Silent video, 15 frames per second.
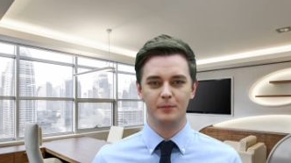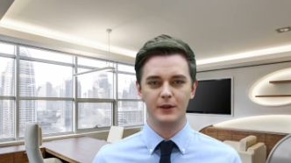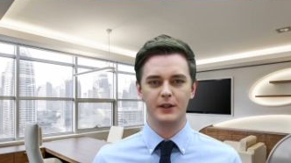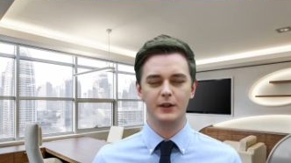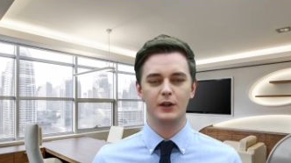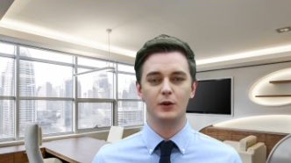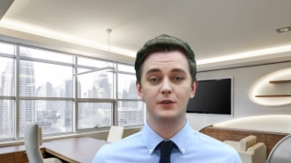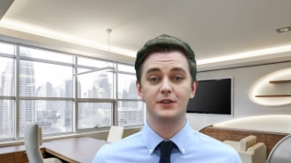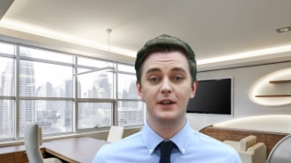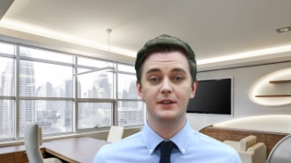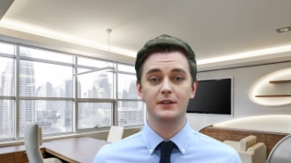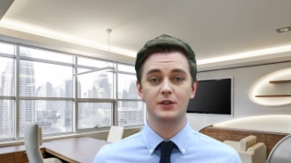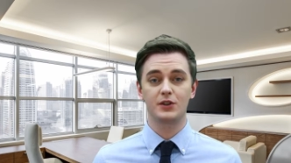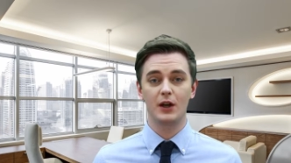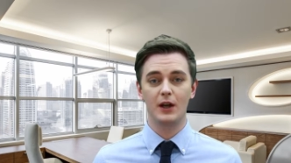But if you've
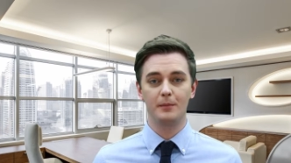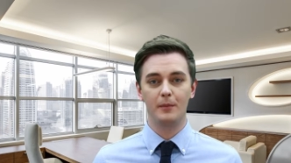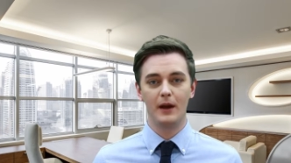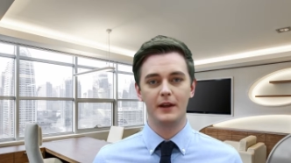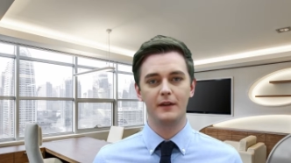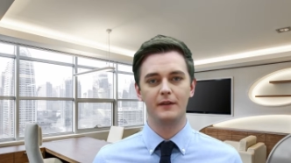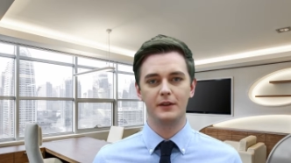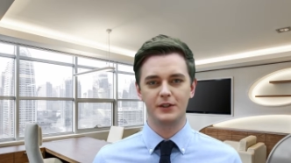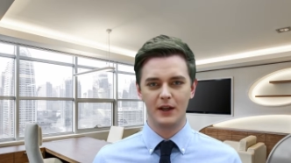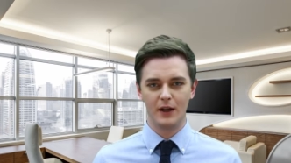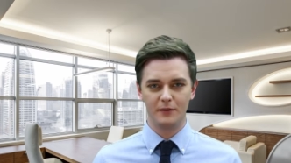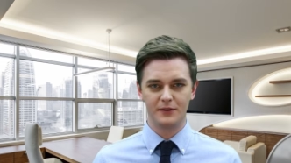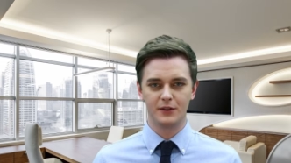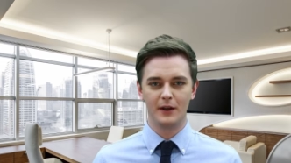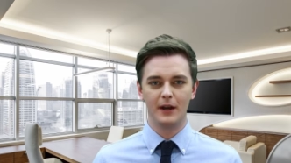set aside money for
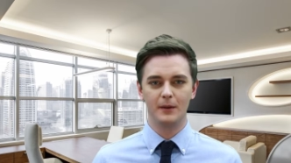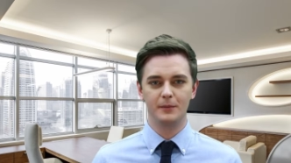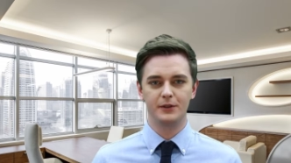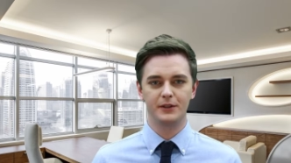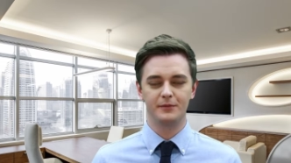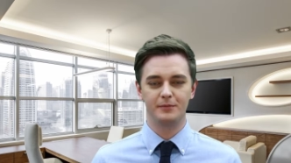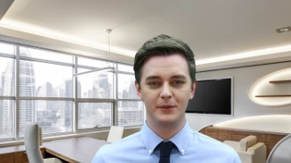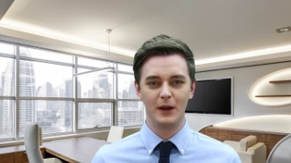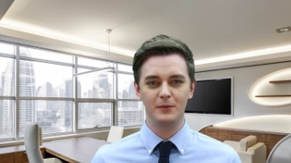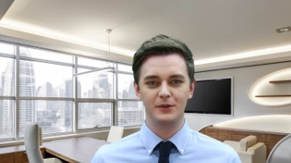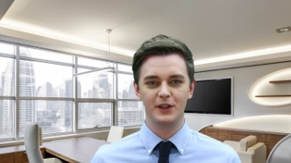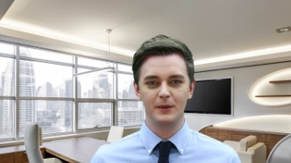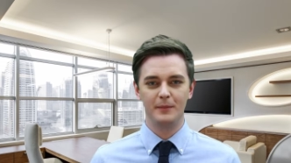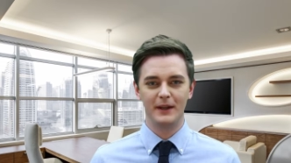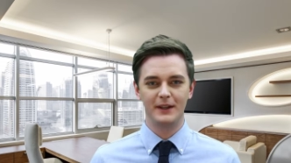tough times,
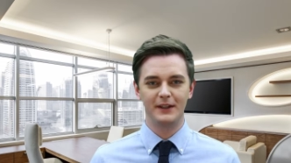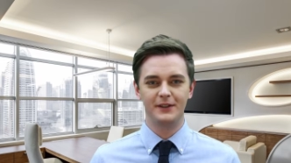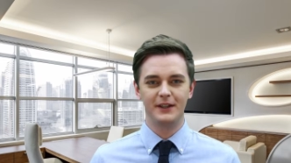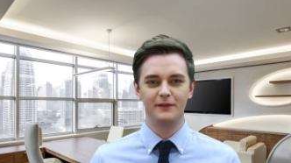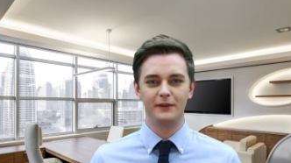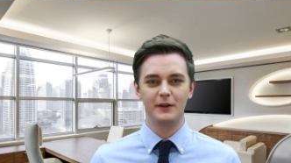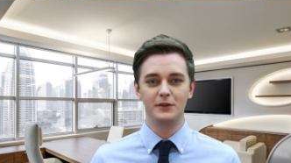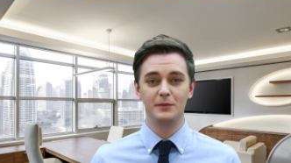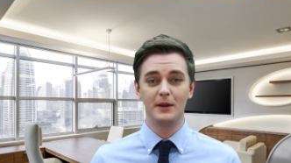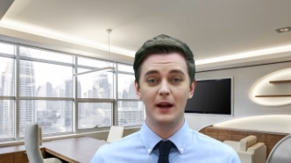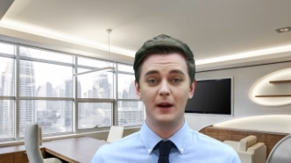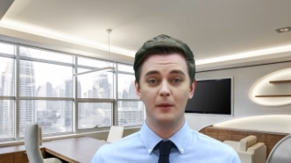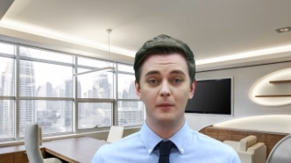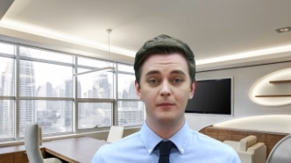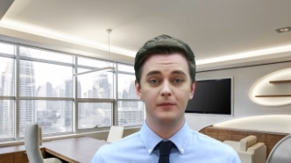those can make a difference
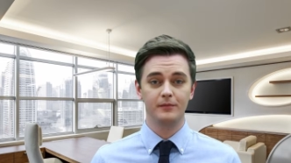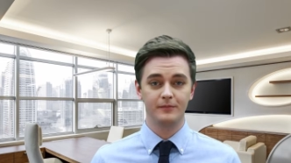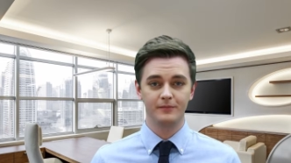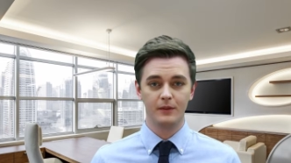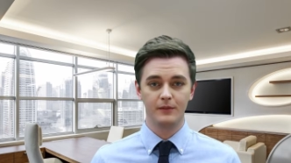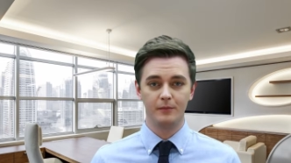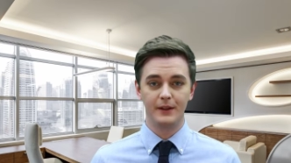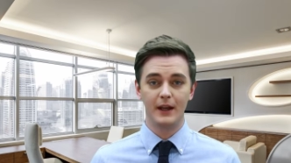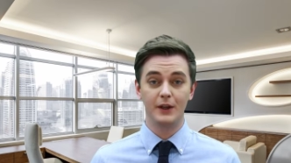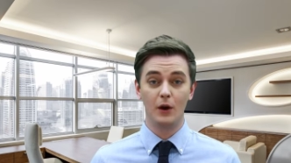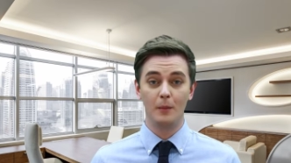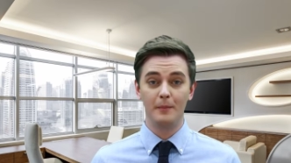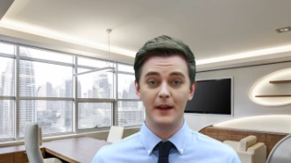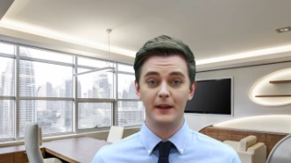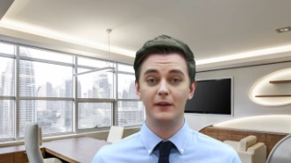now. In
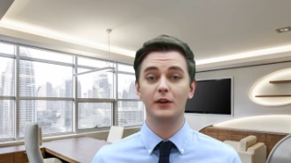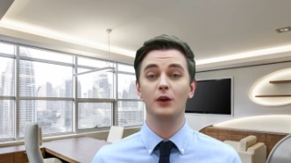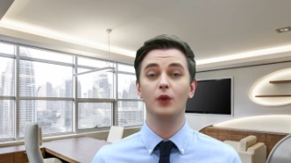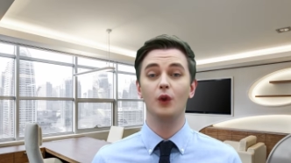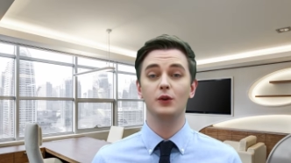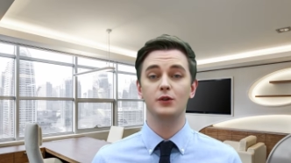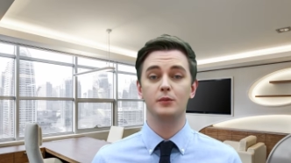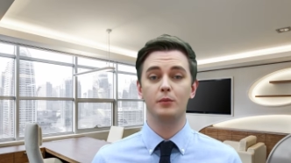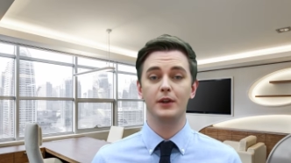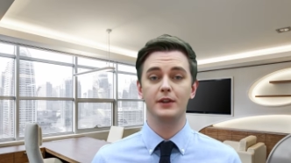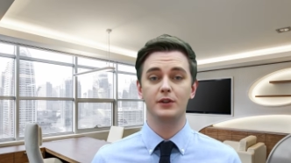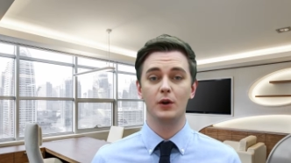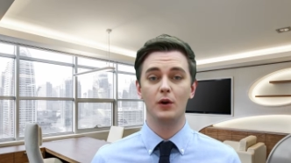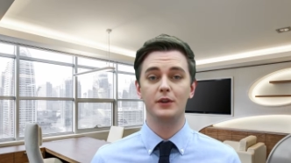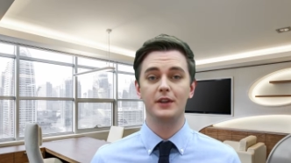our main course, we
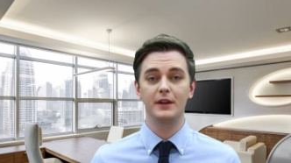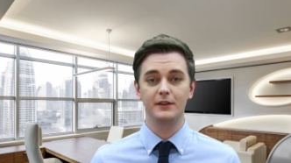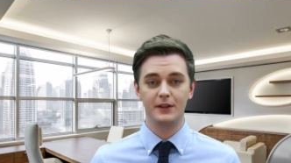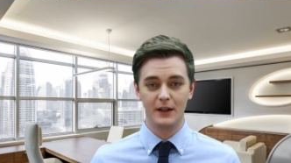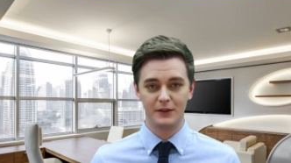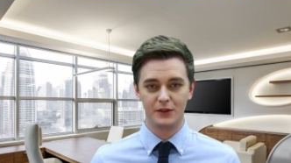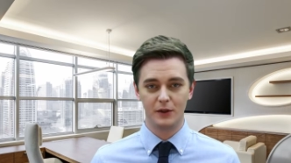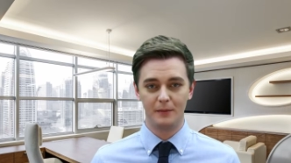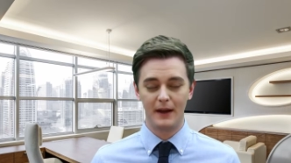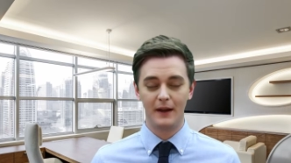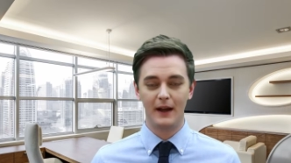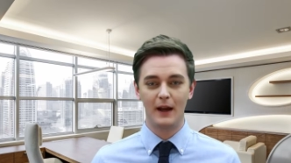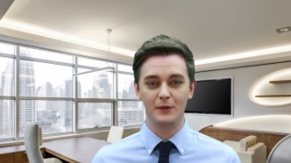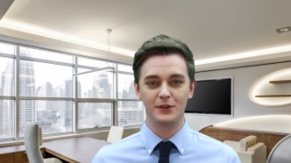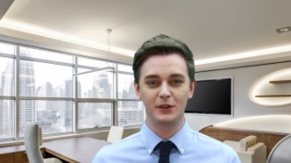talked in depth
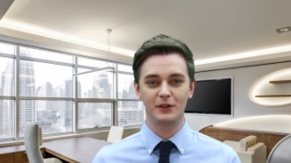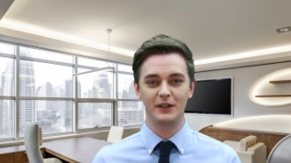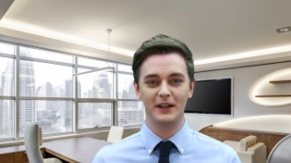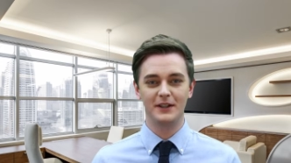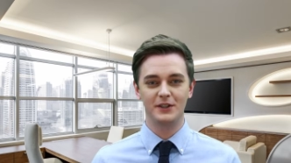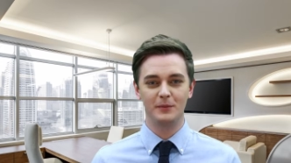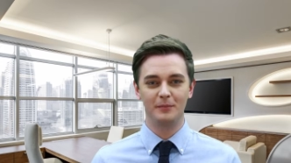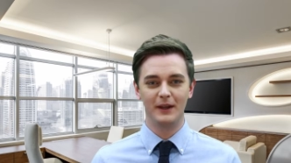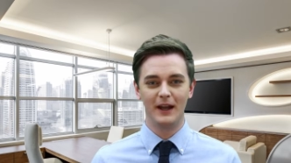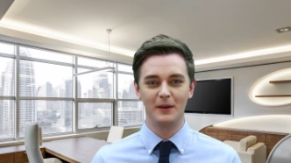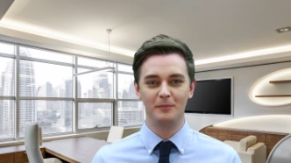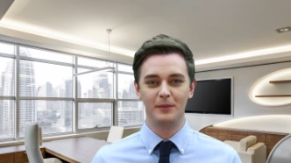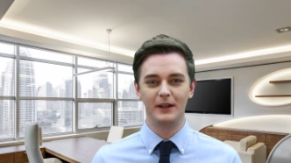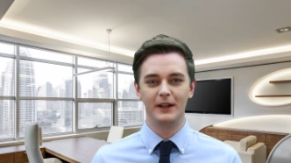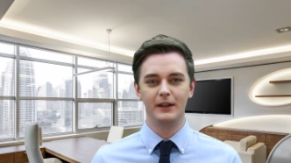about how to create a
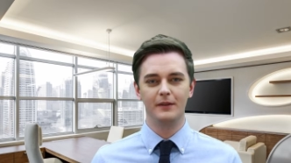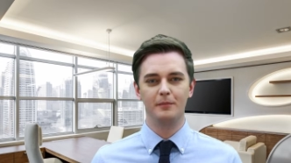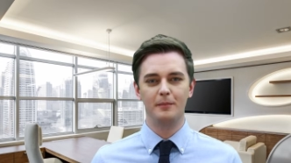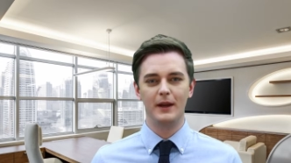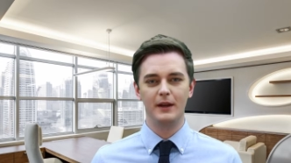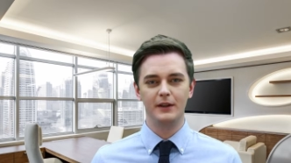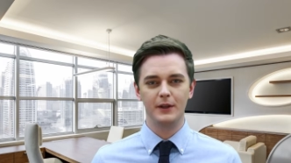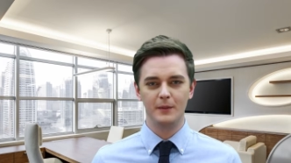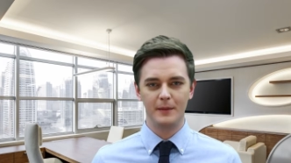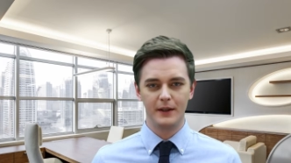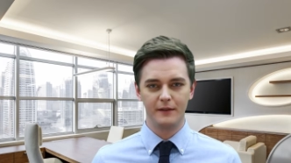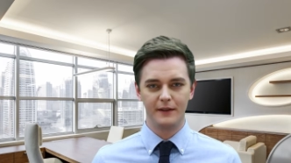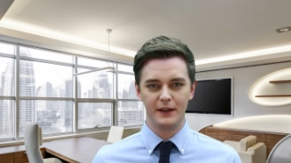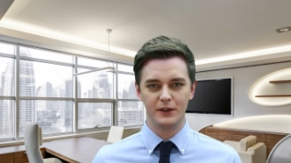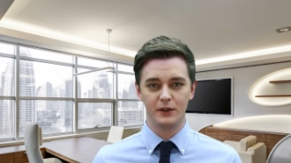plan B, even in
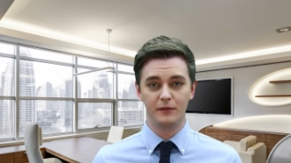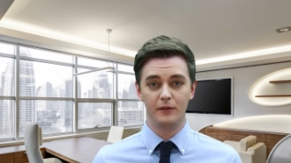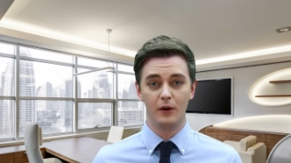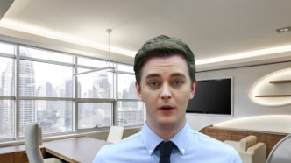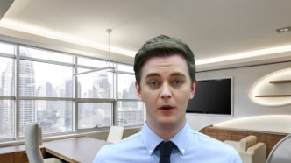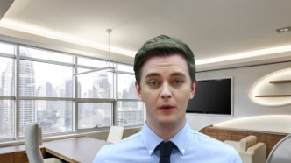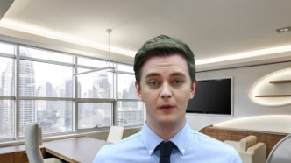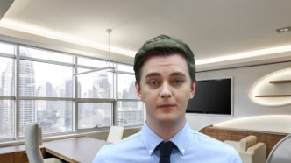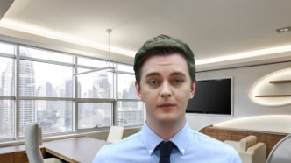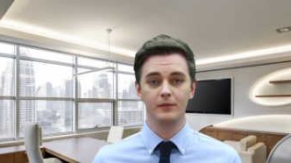the event of war.